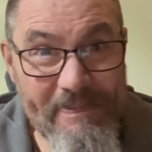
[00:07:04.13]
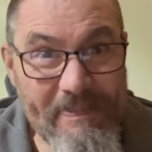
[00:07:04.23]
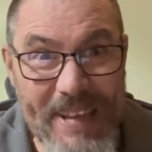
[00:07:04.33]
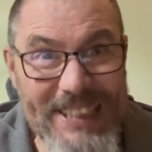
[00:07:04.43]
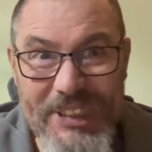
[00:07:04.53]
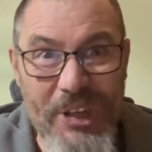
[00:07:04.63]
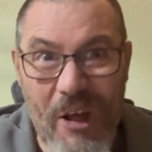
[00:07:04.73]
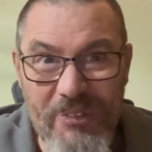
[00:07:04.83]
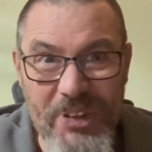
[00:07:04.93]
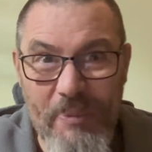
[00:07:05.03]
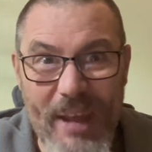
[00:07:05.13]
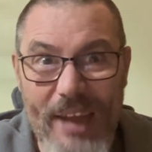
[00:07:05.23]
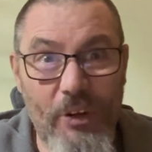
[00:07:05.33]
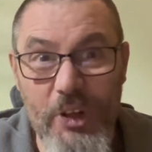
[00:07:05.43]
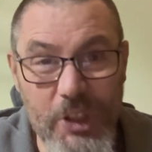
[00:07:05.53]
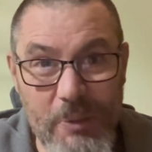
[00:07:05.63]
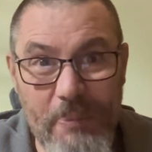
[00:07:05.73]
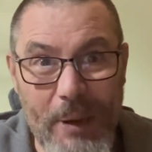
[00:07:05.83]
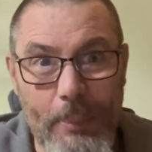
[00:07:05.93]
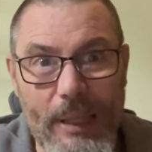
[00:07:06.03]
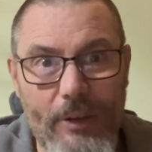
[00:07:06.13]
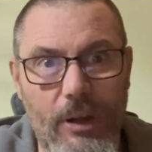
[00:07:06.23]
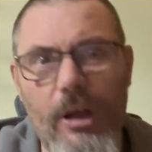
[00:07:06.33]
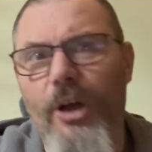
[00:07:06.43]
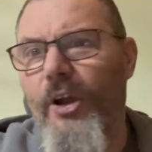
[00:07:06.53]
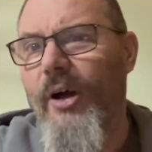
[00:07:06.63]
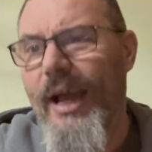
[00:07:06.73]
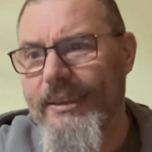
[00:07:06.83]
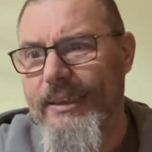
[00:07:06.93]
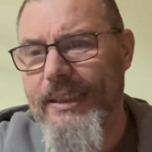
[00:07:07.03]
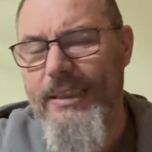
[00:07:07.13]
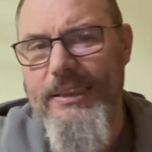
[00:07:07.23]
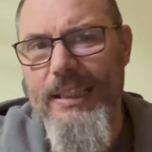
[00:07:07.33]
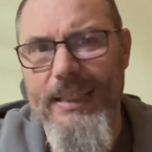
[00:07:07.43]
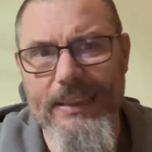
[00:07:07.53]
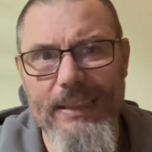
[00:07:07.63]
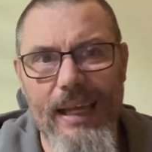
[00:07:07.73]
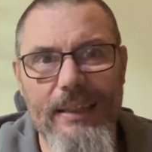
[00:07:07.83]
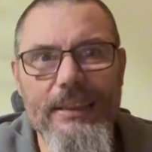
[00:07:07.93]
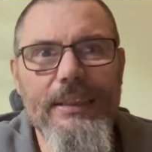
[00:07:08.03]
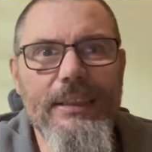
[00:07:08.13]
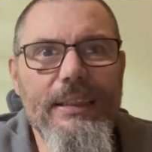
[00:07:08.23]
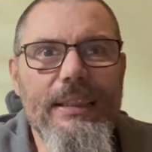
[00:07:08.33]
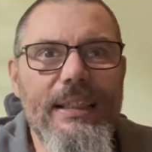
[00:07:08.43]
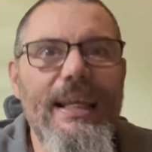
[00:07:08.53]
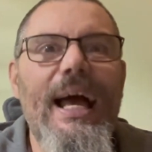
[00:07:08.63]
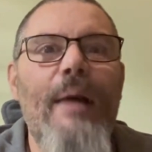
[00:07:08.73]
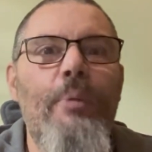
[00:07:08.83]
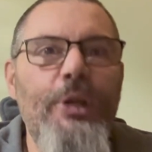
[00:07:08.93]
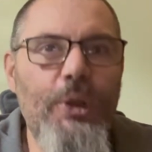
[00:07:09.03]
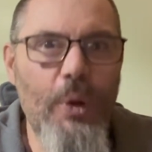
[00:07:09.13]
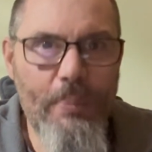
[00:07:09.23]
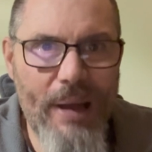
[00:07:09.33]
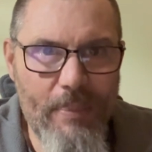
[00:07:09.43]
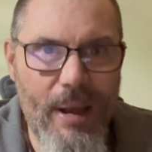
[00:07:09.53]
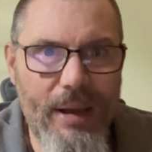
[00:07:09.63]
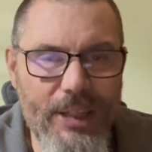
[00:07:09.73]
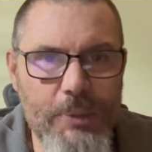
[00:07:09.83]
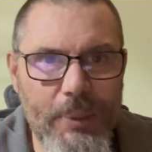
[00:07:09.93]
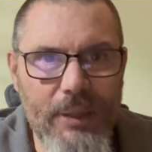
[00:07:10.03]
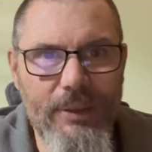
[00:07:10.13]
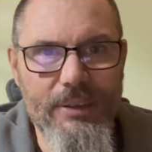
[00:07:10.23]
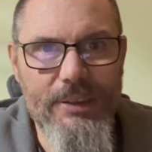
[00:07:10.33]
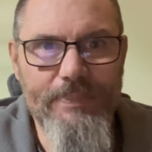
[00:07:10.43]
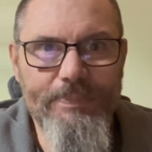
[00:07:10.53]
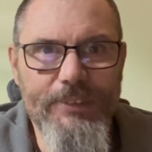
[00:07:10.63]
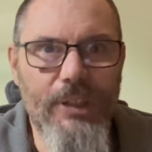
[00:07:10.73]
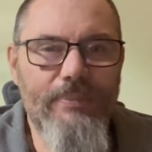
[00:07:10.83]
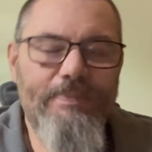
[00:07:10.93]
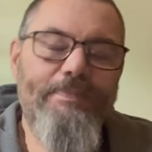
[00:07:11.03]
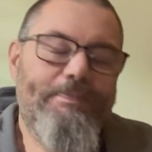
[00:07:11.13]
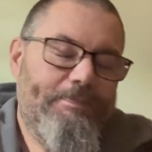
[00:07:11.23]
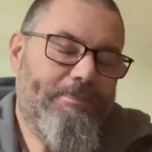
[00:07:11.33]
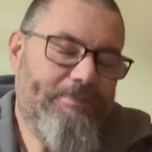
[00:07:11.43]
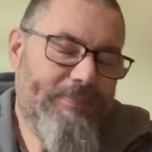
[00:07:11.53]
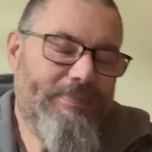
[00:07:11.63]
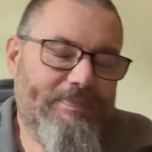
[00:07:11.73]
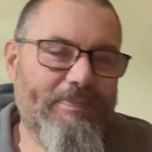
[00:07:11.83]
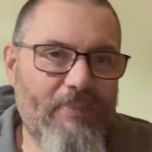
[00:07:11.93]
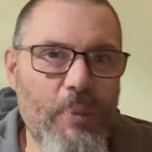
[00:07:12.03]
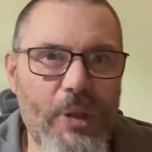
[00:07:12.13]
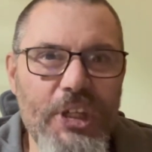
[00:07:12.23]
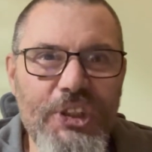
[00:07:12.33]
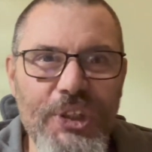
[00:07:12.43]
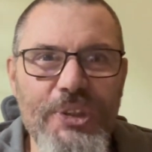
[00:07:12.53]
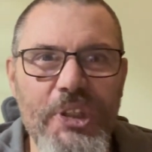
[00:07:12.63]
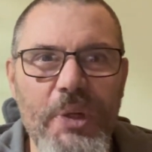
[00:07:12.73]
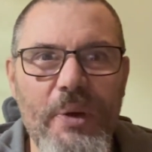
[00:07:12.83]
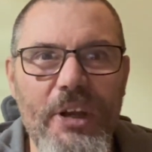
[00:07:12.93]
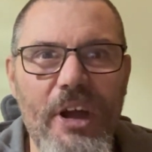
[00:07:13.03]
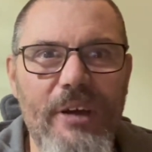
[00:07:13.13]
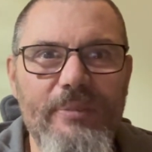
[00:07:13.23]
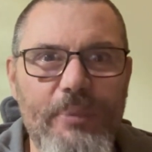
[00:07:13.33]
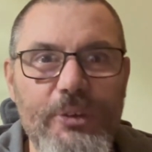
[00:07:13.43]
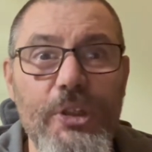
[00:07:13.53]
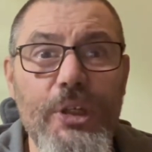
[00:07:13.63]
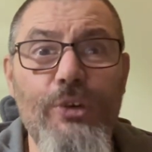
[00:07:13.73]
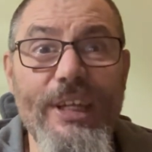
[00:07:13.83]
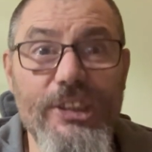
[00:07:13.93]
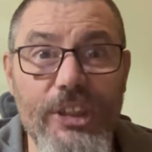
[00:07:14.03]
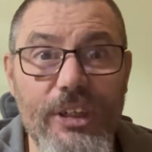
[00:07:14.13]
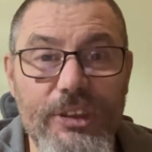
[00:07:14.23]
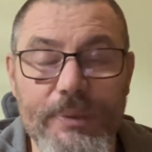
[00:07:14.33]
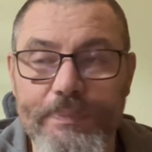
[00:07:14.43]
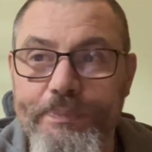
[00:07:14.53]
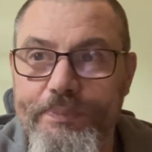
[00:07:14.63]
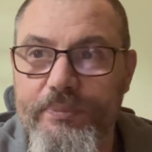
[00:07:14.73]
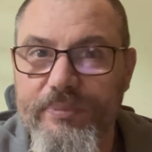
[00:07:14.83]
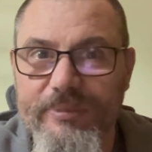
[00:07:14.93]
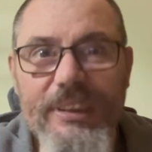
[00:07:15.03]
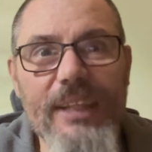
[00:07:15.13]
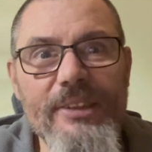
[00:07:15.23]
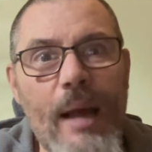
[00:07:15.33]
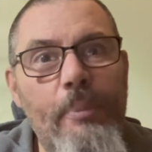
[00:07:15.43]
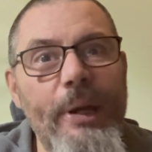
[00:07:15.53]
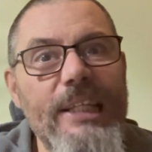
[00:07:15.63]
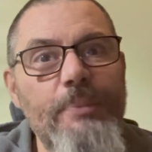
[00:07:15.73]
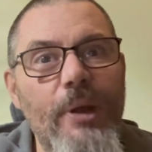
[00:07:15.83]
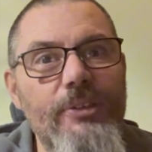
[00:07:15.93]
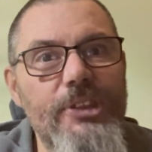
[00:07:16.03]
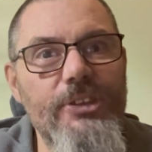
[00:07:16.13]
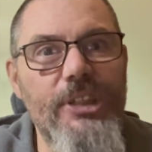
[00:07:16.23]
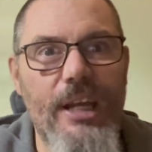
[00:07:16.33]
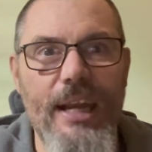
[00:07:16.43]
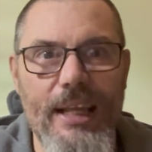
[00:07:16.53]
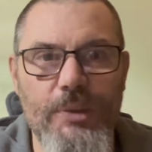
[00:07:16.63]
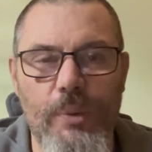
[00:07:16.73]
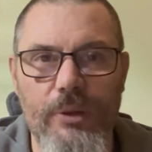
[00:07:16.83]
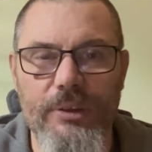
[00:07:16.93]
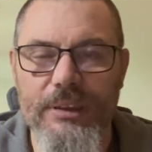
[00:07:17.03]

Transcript: it's not the bit. I know there's going to be people out there, oh no, I did this and I did that. I'm only going by my experience. So whether you choose to do it or not, but do your research. That brings me on to the next one.